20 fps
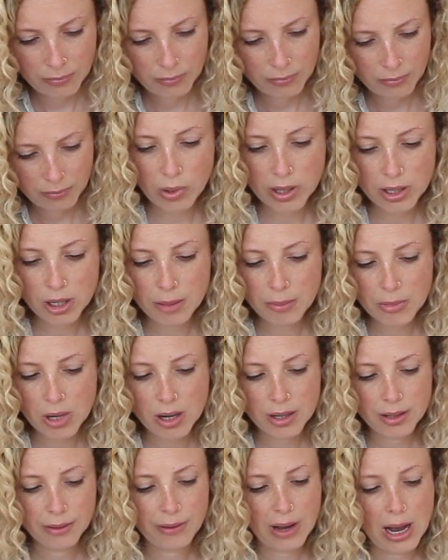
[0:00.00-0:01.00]
When I'm
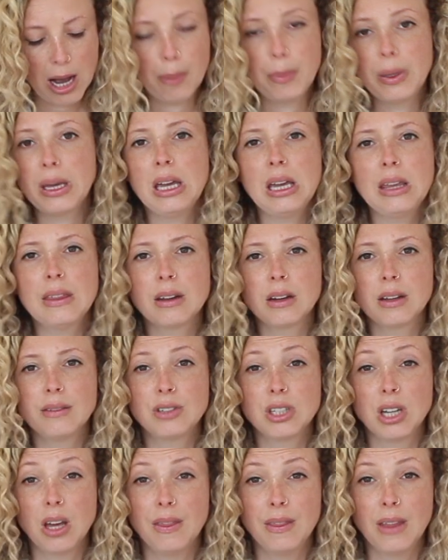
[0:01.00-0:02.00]
kind of happy that
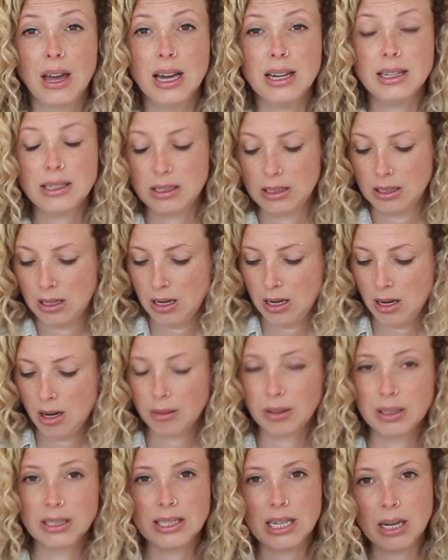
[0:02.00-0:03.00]
I've done that,
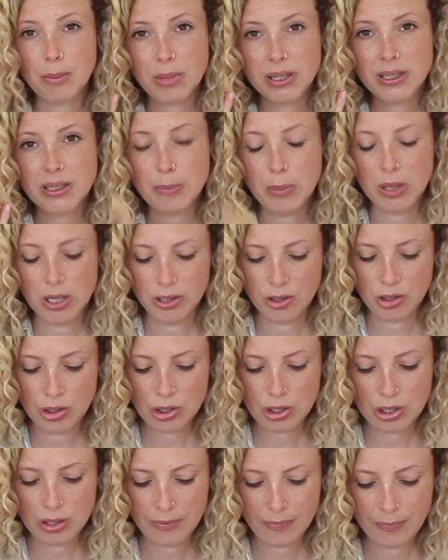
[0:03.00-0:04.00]
I'm going to take my
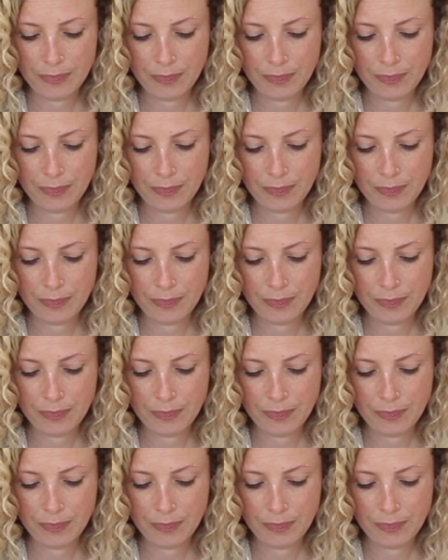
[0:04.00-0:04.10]
sponge